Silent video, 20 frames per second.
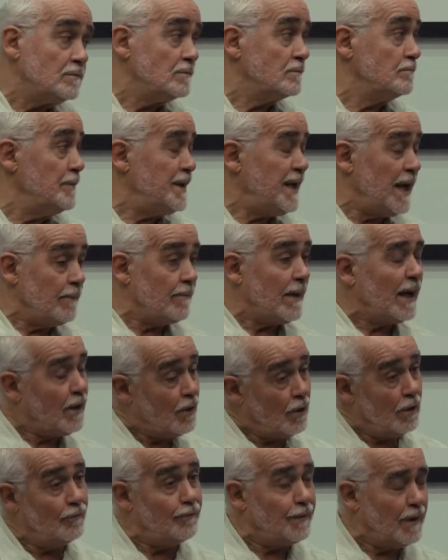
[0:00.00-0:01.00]
me and my
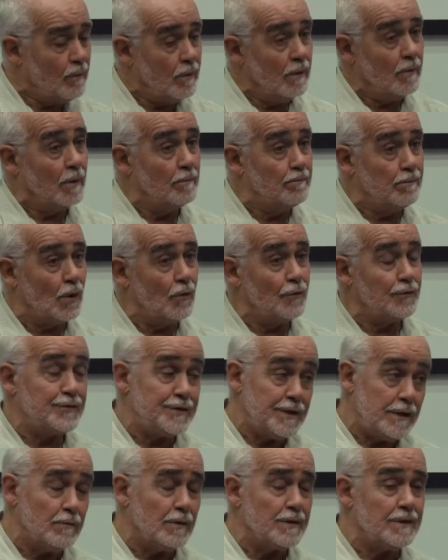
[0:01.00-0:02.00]
girlfriend, we were both,
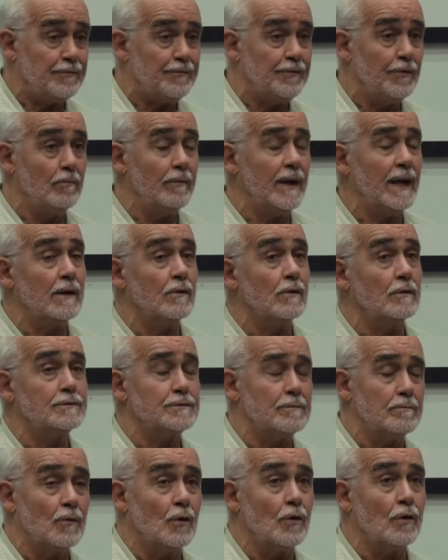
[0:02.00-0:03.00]
she was a filmmaker,
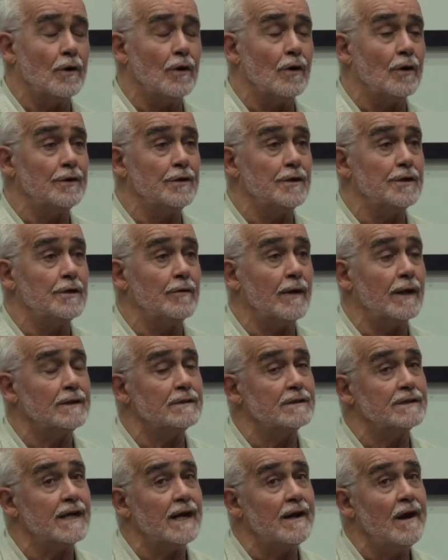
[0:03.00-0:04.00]
also more on the
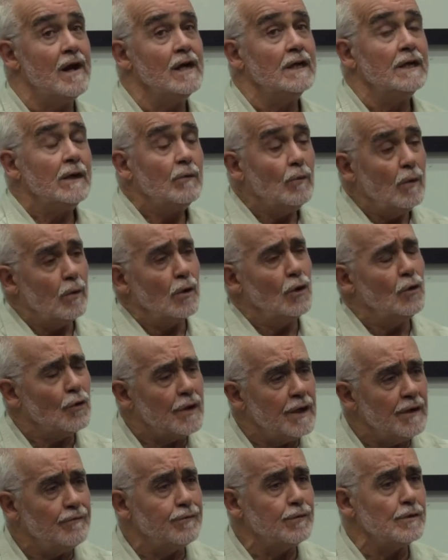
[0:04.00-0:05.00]
director side. We were
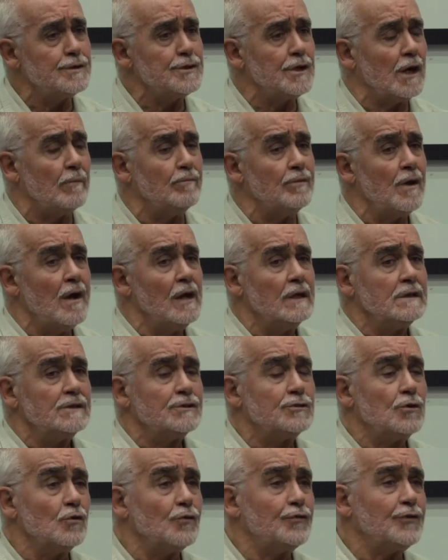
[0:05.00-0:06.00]
looking for a job.
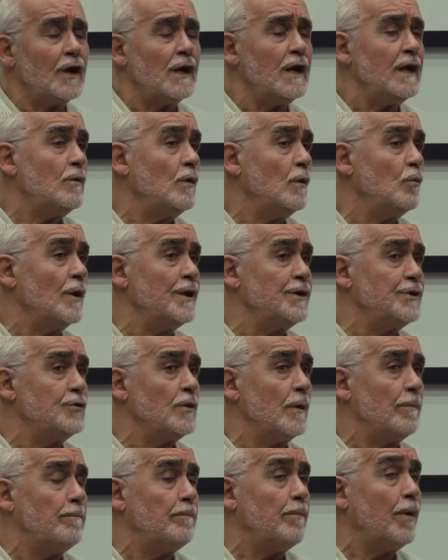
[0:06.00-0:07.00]
So suddenly we went to
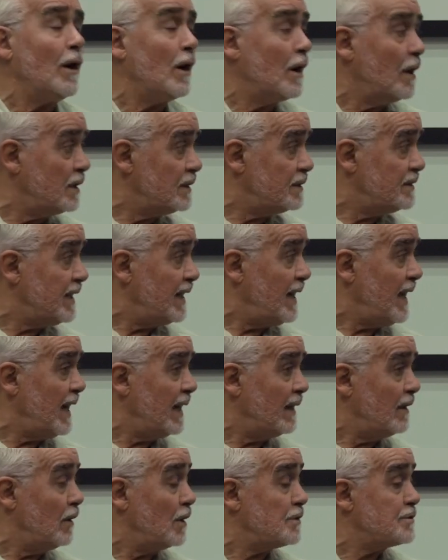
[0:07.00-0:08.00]
a park that
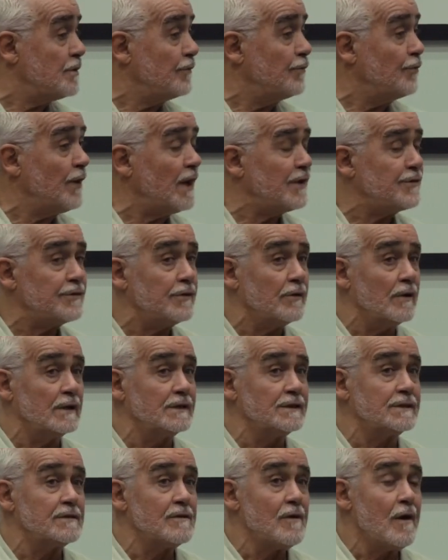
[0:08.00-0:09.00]
had lots of
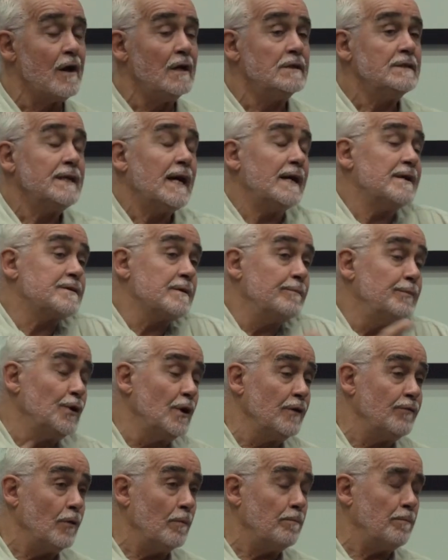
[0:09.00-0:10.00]
restaurants, and it's a
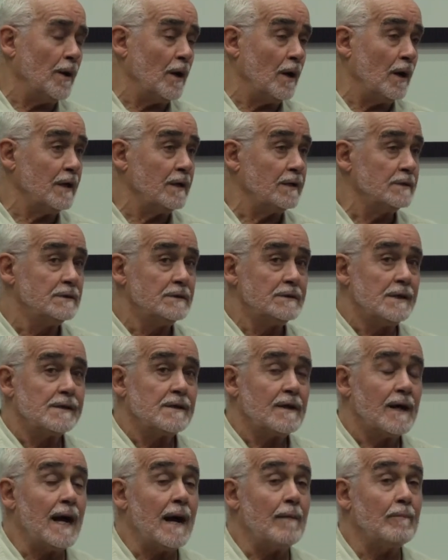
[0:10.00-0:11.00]
beautiful park,
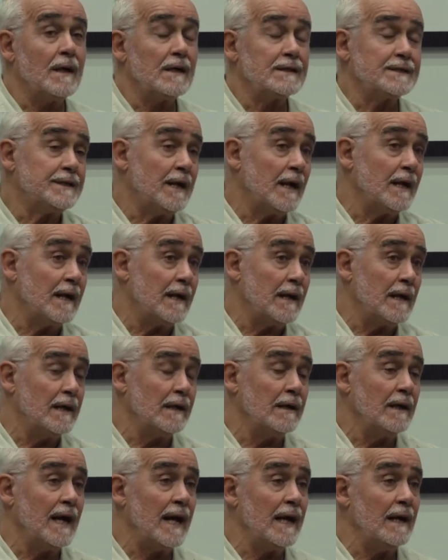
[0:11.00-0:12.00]
Gamla Stan, a
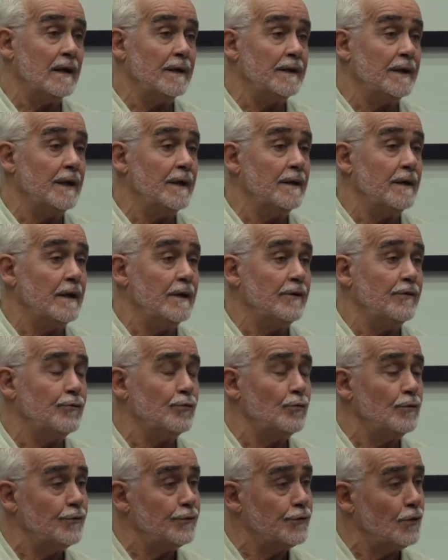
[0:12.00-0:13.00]
little island in
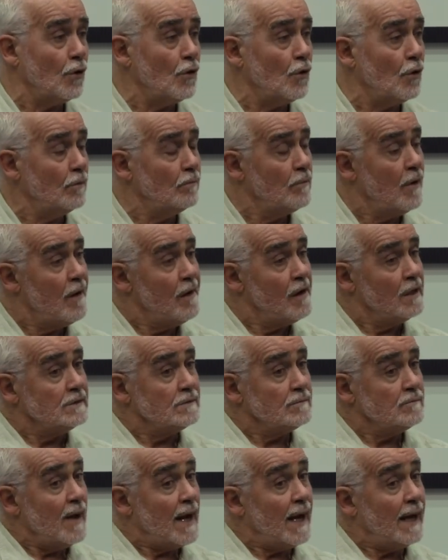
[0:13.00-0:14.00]
Stockholm.
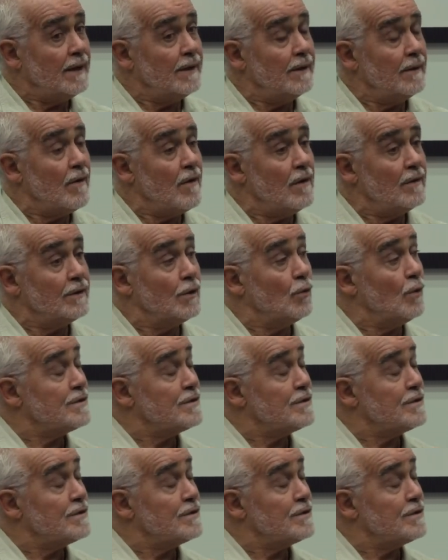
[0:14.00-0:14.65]
And there